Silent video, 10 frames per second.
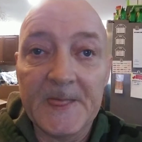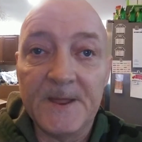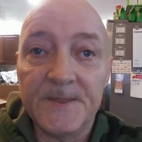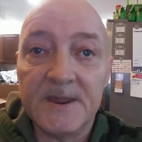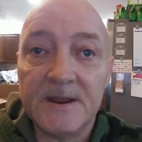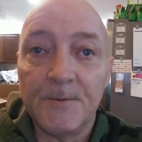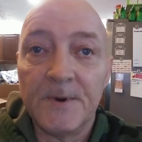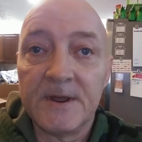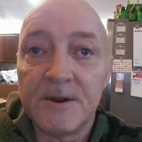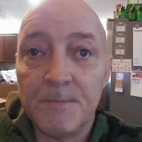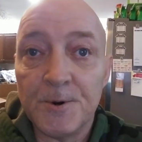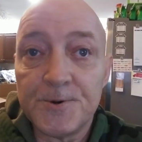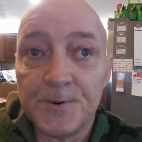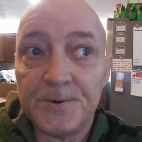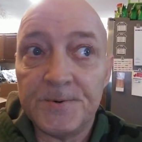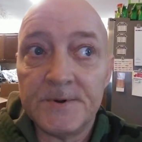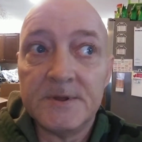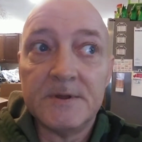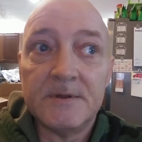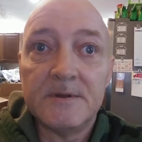then it went commercial.
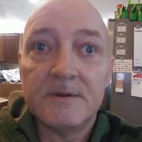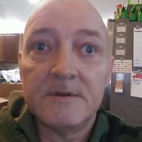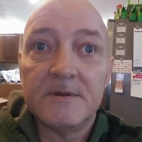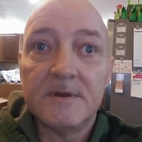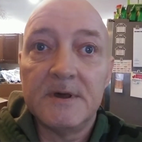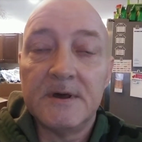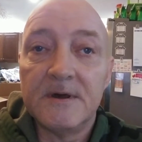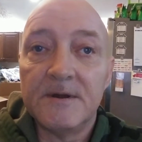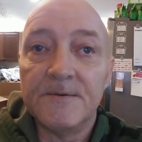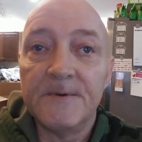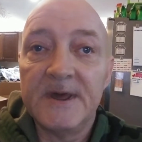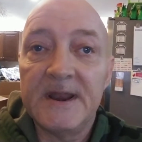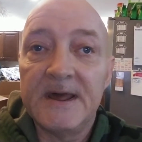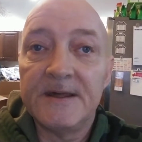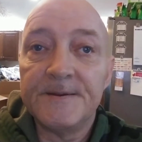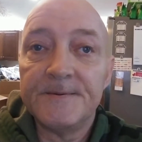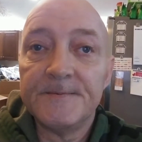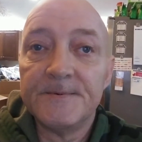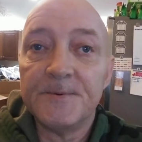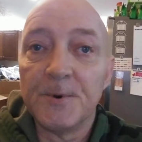Red Hat
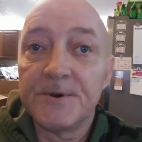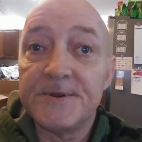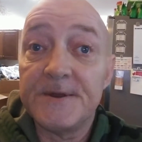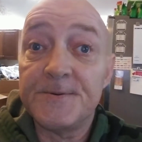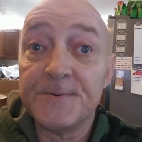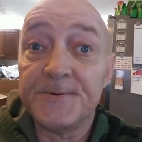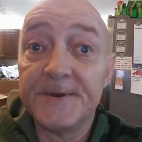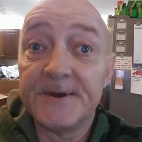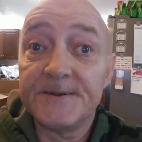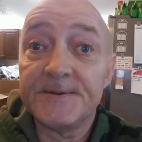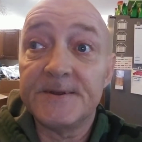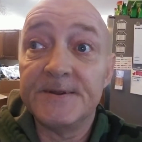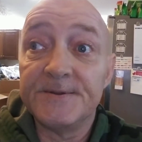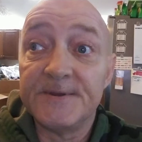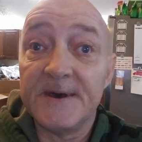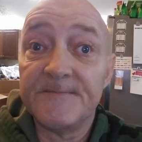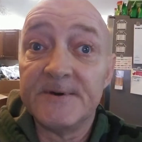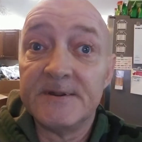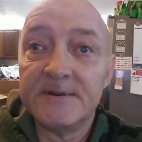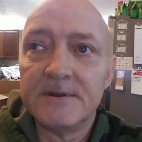Workstation 6 and
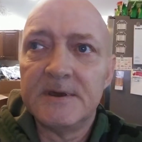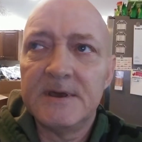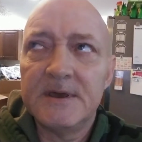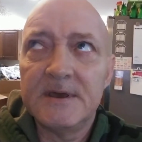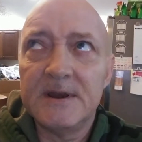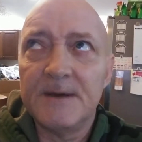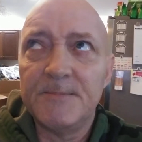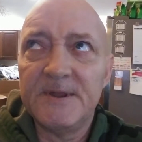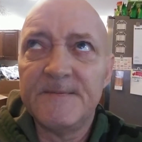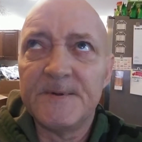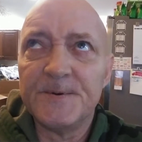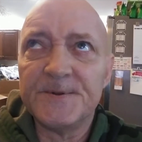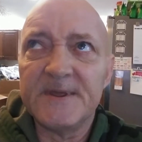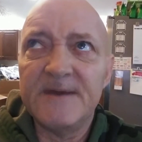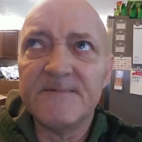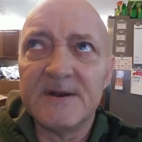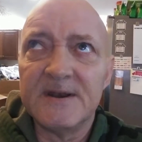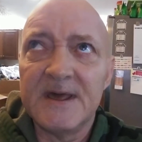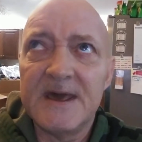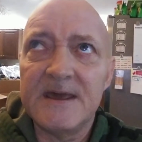7, and I believe there was even
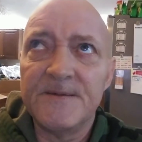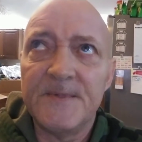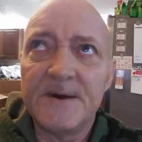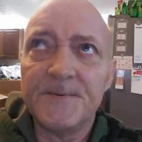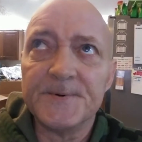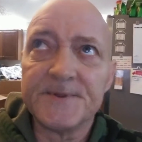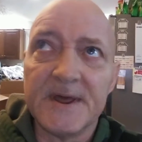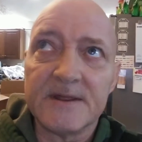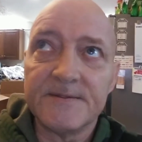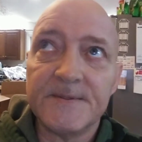an 8. That was like